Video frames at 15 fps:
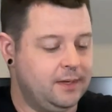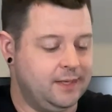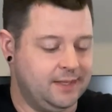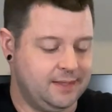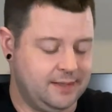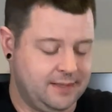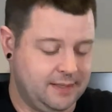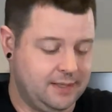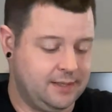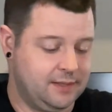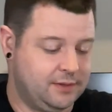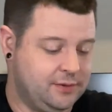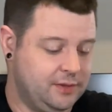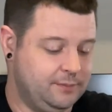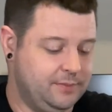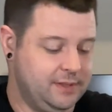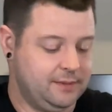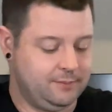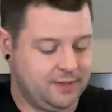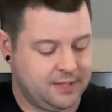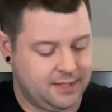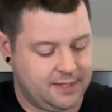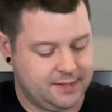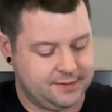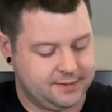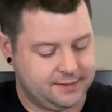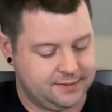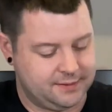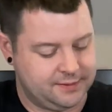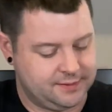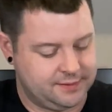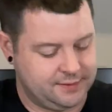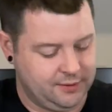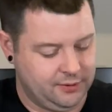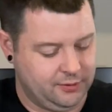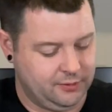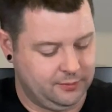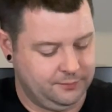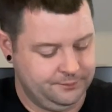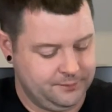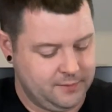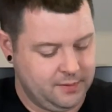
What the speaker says: and again, it could be because this is still